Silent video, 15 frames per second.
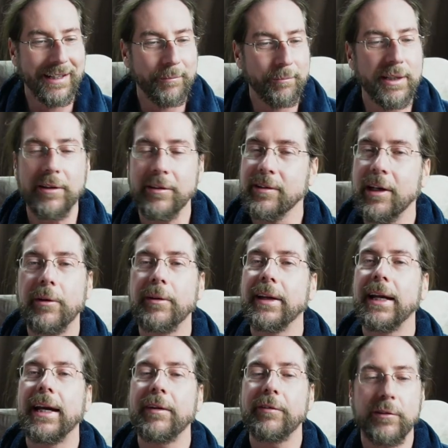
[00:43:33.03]
because I
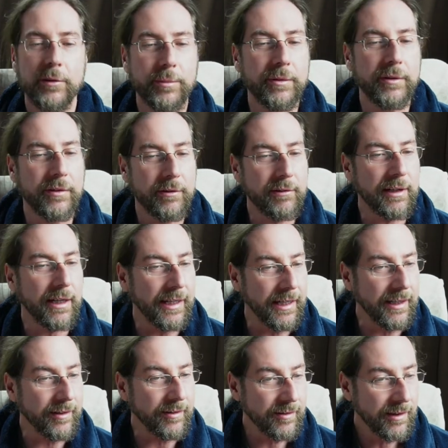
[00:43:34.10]
already have 2.3, I
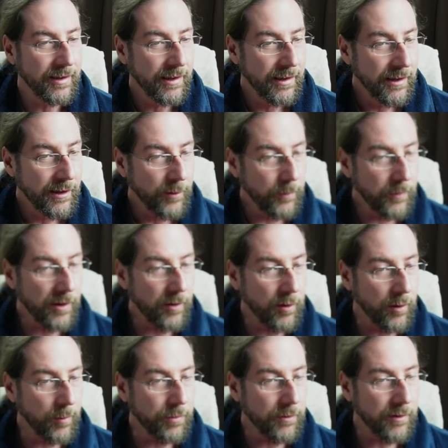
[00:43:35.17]
guess. We are
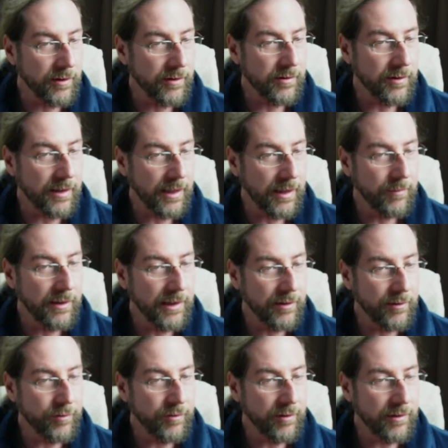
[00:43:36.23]
all bored, so came here
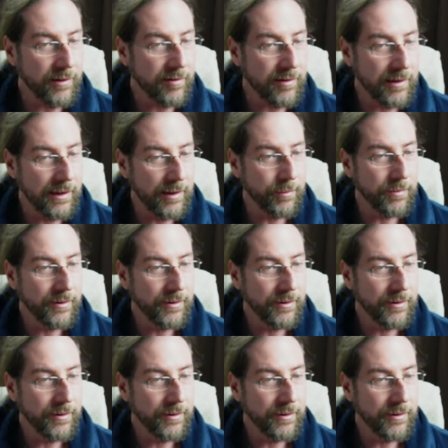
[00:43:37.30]
to fall asleep.